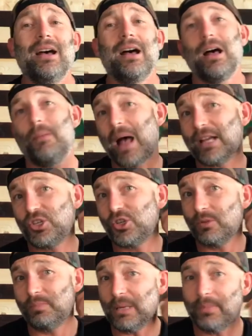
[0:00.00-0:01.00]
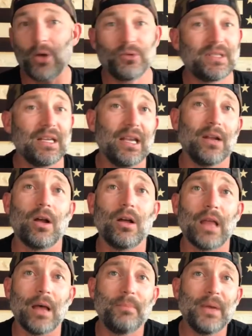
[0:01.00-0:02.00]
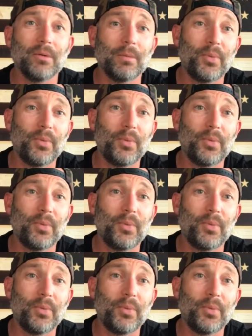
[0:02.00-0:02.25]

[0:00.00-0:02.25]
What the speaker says: I should be posting here. I'll be able